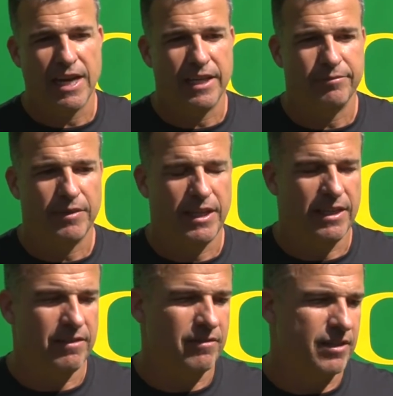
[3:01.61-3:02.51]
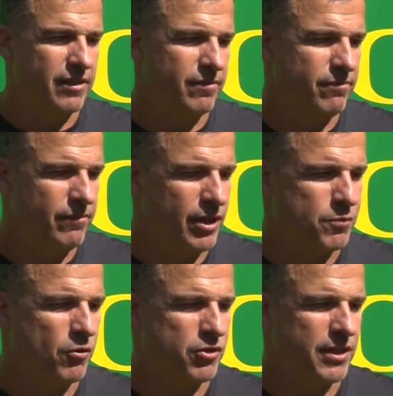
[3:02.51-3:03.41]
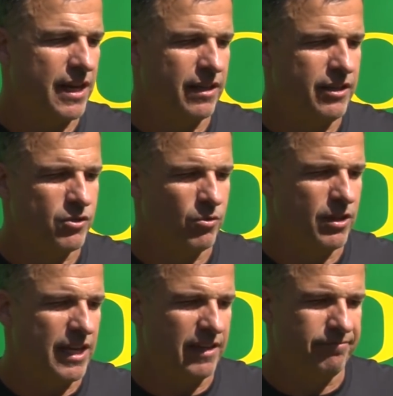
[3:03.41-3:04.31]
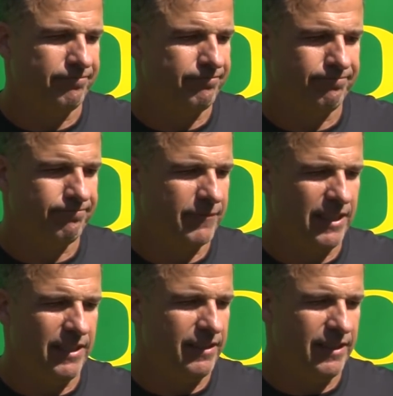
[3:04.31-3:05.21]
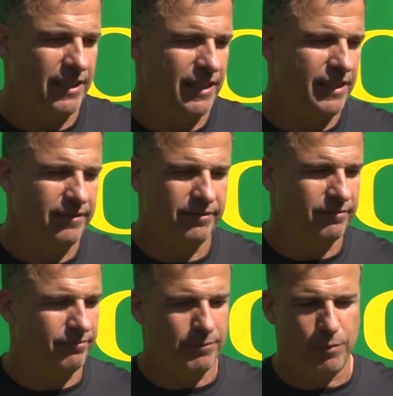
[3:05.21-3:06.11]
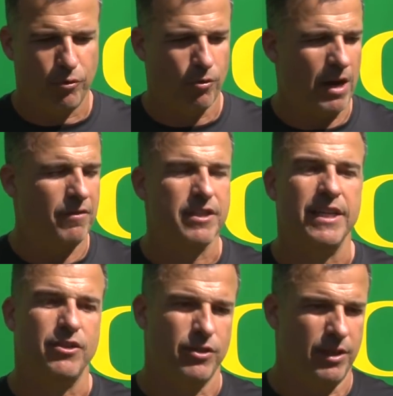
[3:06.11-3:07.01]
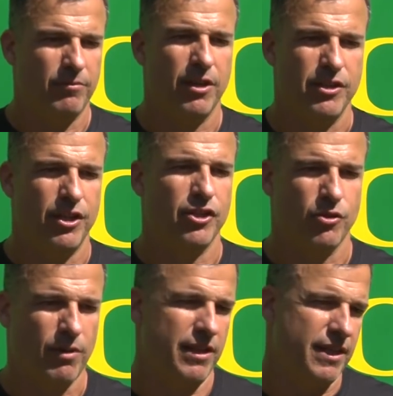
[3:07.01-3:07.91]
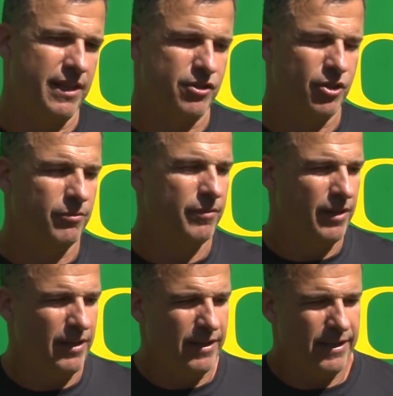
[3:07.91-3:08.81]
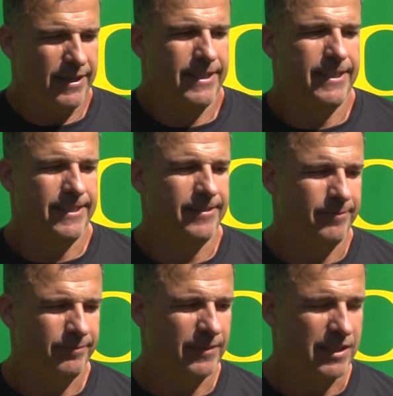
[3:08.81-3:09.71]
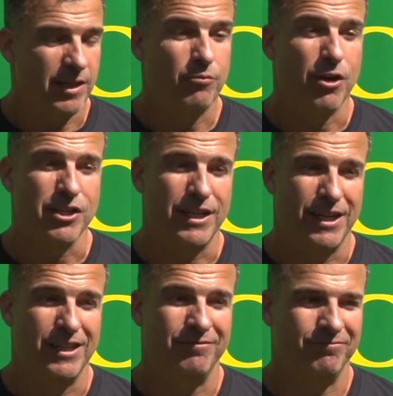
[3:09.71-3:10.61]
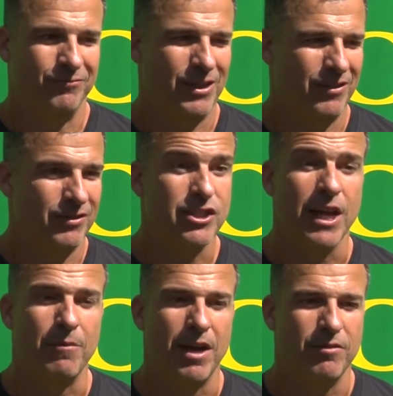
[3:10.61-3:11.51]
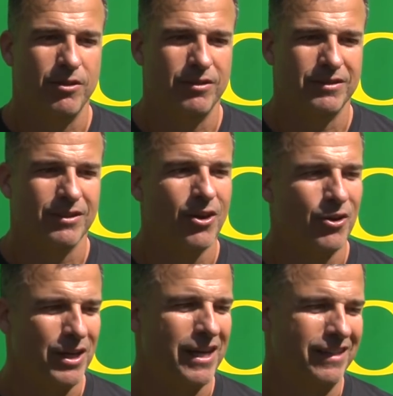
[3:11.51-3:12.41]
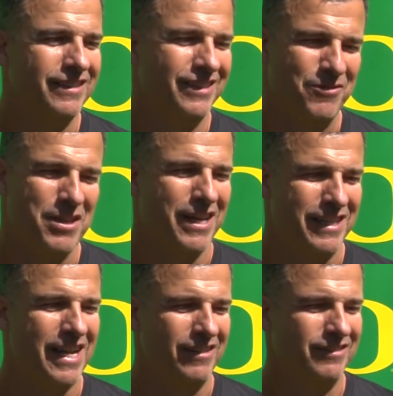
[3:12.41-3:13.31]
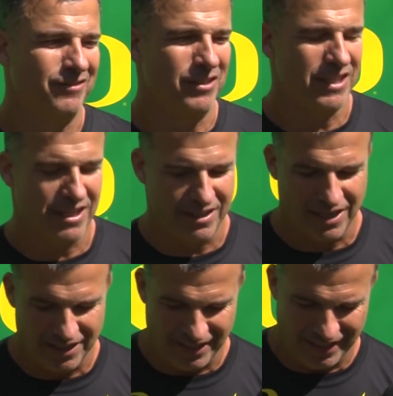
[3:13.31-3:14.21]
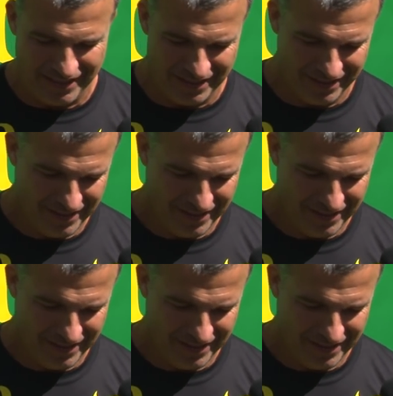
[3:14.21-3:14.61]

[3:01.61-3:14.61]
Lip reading: guy, and his personality is one that he people gravitate to him because he does the right thing. So I said, President, huh? Well, does he get my vote? Oh, yeah, without a doubt. I think he'd